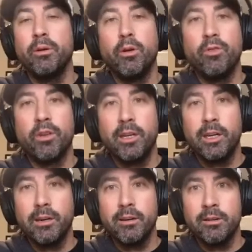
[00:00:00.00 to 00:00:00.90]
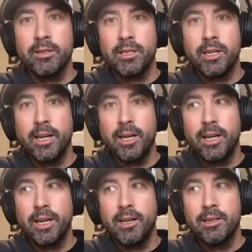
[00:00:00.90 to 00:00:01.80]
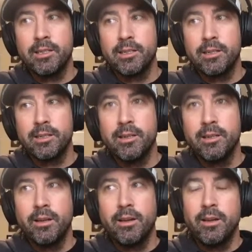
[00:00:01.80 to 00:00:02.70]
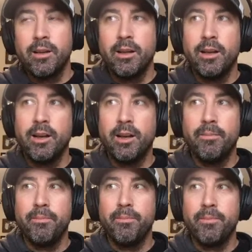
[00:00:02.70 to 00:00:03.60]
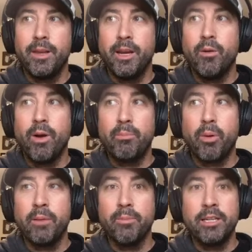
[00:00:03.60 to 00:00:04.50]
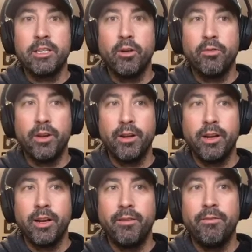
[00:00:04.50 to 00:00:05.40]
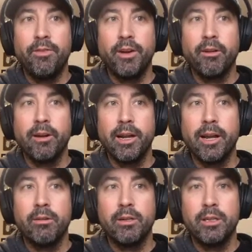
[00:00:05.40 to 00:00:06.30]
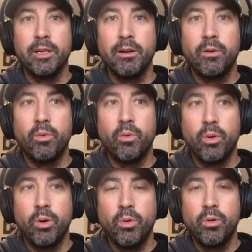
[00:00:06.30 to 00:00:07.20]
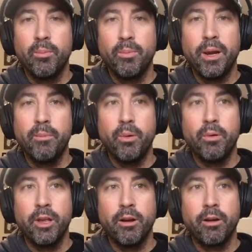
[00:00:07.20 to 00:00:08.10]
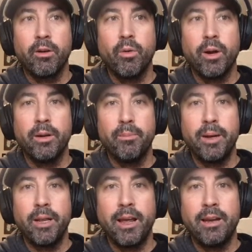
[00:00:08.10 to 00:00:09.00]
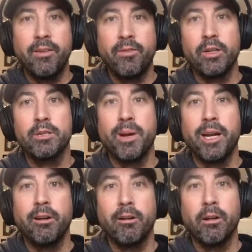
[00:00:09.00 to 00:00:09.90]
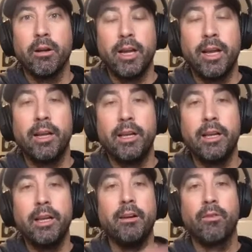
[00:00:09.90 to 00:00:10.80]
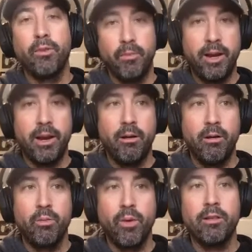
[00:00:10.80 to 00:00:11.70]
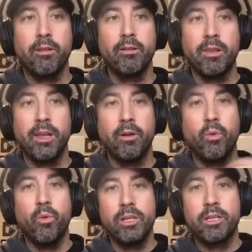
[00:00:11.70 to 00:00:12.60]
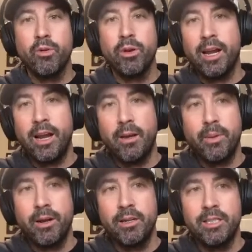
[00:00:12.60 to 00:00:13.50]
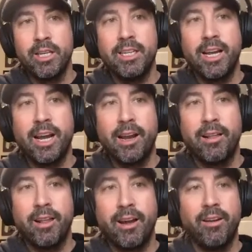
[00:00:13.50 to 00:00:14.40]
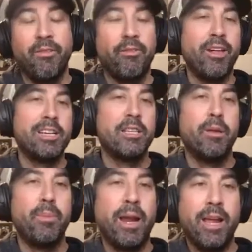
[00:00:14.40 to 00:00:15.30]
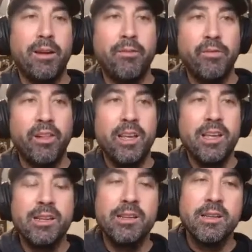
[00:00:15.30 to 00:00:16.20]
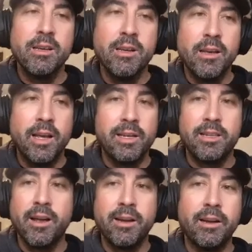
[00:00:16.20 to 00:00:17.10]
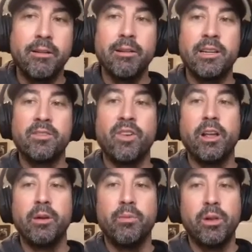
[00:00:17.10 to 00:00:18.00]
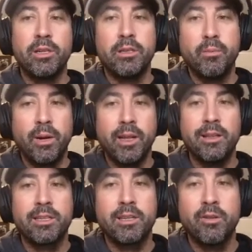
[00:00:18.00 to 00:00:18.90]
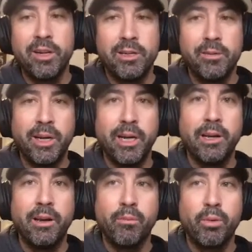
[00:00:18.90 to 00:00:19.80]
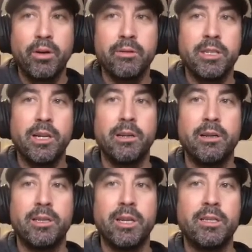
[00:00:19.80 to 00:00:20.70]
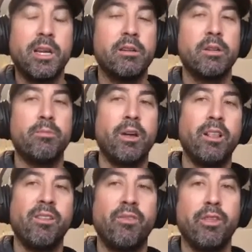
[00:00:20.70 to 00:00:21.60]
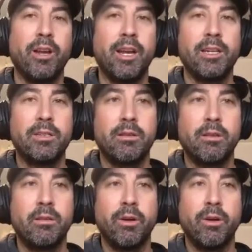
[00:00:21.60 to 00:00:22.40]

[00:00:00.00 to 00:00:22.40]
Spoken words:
over the years. And I pride myself in figuring out, who are the people that are going to be that difference maker in a year from now, rather than what's going to happen today. Like a flash in the pan affiliate is not nearly as valuable as somebody that's going to be producing 10 sales a month for the next 3